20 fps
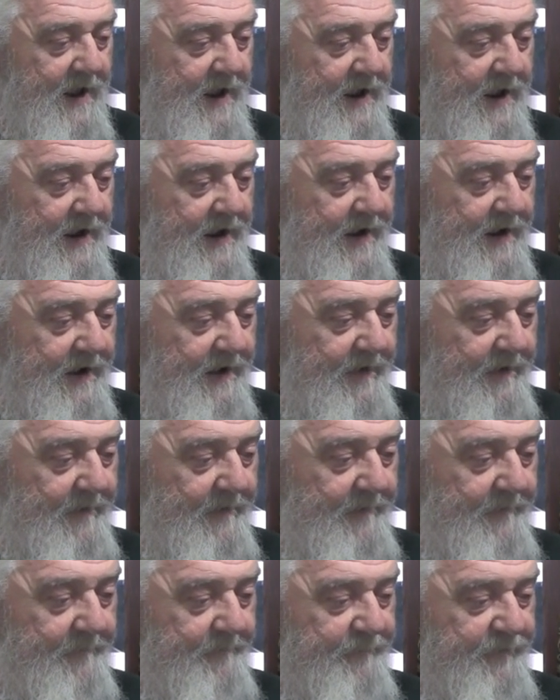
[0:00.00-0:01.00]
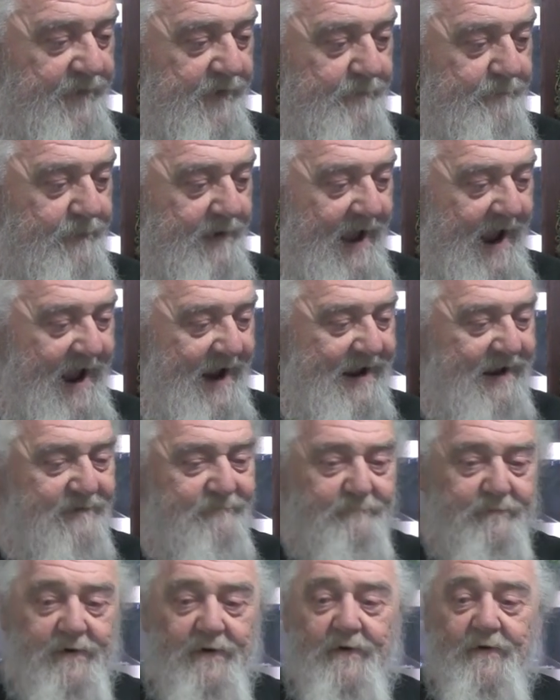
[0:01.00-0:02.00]
uh, the black
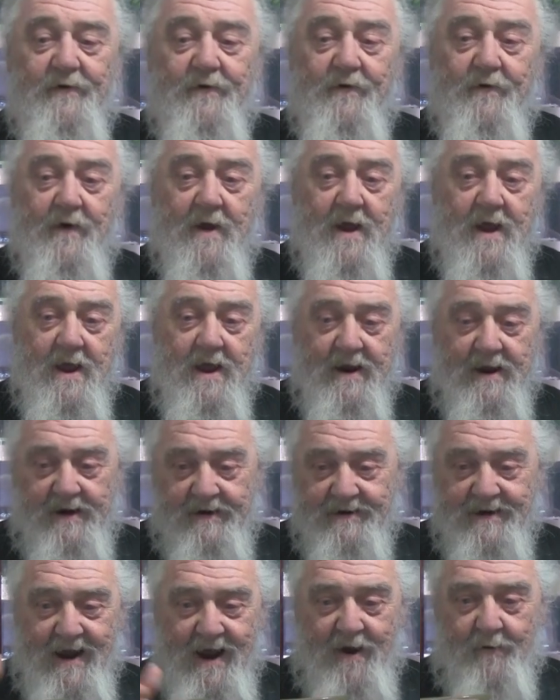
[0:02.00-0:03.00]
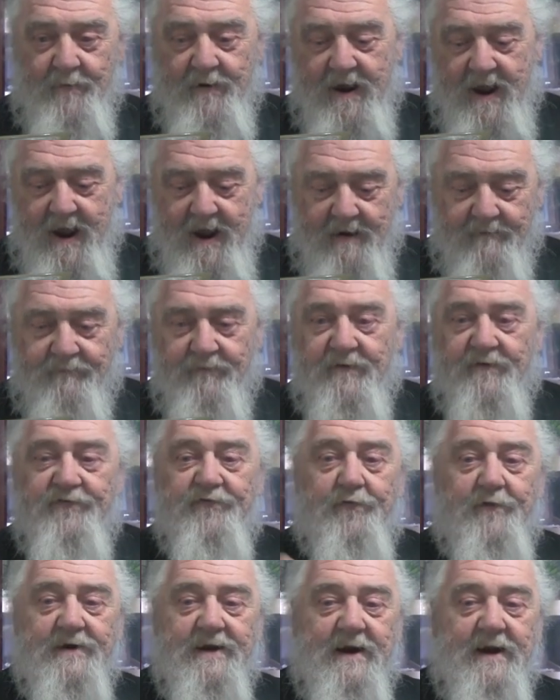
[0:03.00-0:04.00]
and blue, and now we have
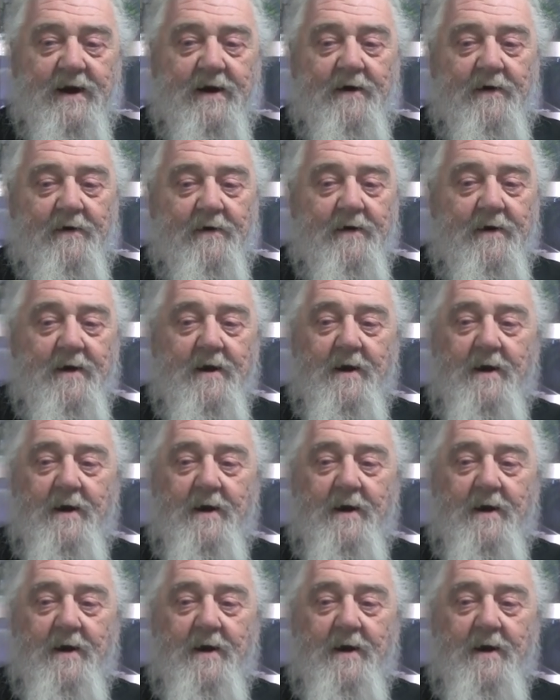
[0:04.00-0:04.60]
this one here,